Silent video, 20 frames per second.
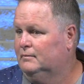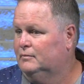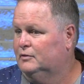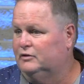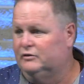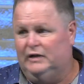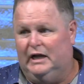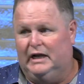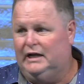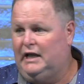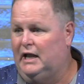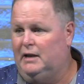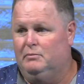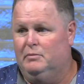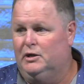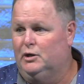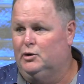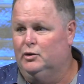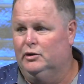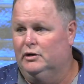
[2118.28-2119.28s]
Because I can't
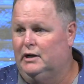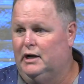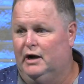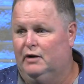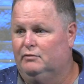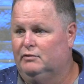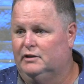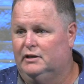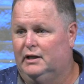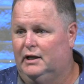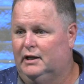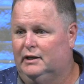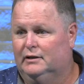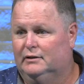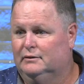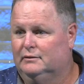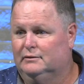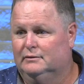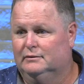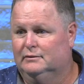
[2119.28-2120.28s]
be good at everything.
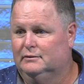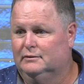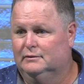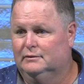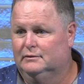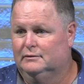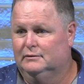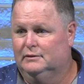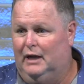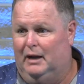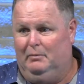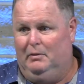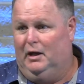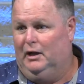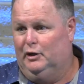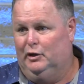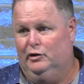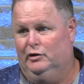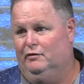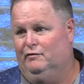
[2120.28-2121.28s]
I'm
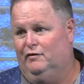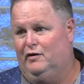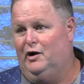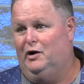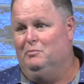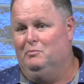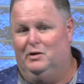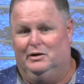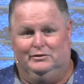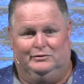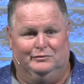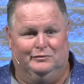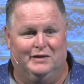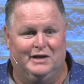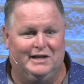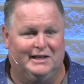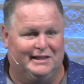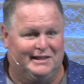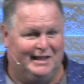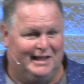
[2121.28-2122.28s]
not good at very much of
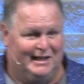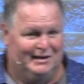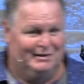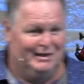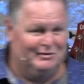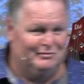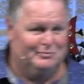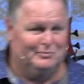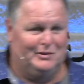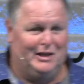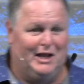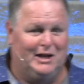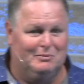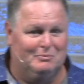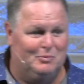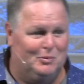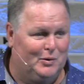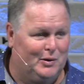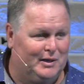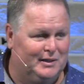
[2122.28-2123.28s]
anything. That's beside the
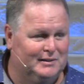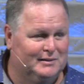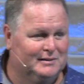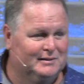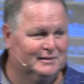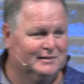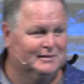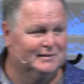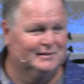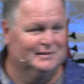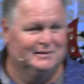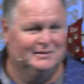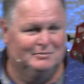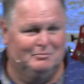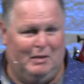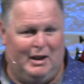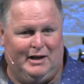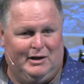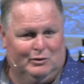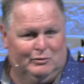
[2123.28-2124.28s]
point.
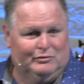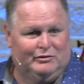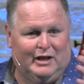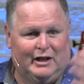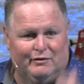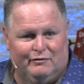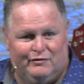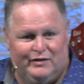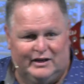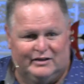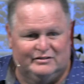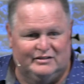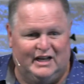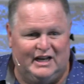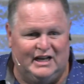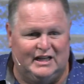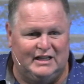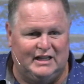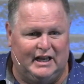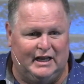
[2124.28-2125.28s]
Matt knows how to fix
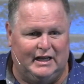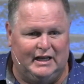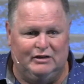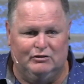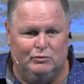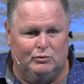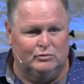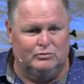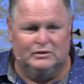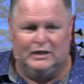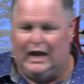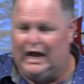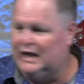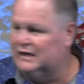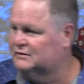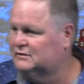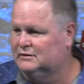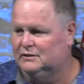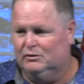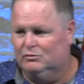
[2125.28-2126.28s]
anything. He's one of those
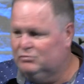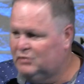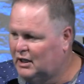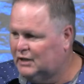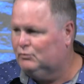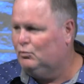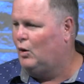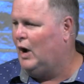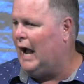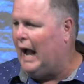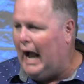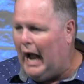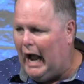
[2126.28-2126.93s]
guys, you know, like, wow.